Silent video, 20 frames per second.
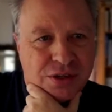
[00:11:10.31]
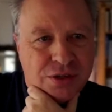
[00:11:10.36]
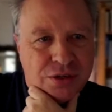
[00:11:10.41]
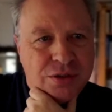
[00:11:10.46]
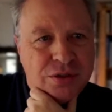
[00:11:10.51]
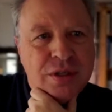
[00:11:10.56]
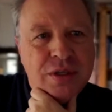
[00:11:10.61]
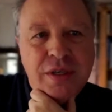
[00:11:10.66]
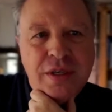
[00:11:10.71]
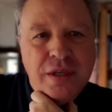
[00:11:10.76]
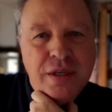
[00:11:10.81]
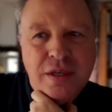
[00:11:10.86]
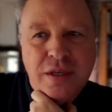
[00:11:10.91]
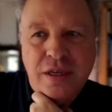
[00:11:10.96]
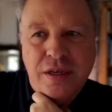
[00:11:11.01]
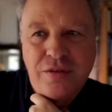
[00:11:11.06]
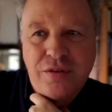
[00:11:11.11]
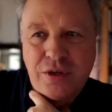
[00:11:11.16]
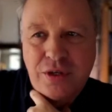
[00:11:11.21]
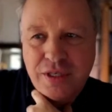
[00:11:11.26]
So
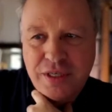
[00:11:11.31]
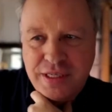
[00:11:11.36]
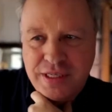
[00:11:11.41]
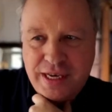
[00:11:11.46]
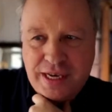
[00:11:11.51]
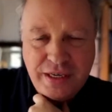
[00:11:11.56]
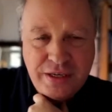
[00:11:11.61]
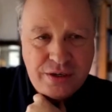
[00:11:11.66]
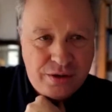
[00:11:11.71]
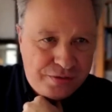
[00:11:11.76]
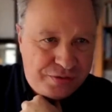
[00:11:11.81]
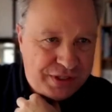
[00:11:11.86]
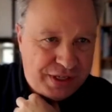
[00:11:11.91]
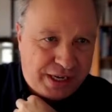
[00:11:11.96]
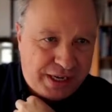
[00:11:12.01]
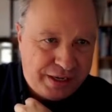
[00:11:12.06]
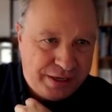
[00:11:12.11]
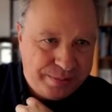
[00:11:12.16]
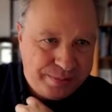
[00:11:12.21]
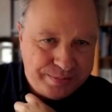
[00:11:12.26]
if you're a designer of
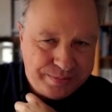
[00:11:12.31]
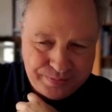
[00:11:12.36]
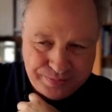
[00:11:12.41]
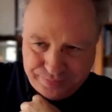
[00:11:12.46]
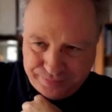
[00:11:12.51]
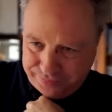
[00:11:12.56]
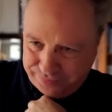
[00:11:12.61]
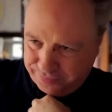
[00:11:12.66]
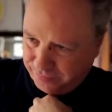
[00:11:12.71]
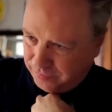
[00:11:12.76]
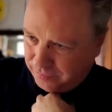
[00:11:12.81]
time,